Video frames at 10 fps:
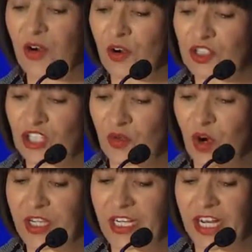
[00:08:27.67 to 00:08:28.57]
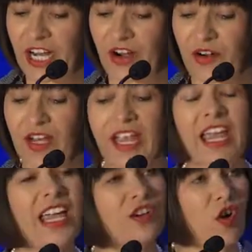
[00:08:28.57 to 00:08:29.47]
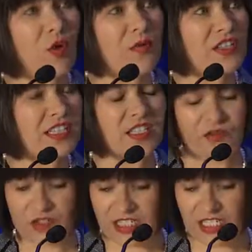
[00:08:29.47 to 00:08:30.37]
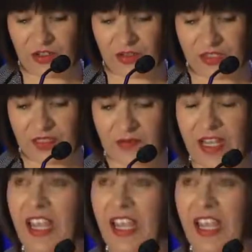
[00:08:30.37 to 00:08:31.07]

urgent chronic care, and home visits for seniors.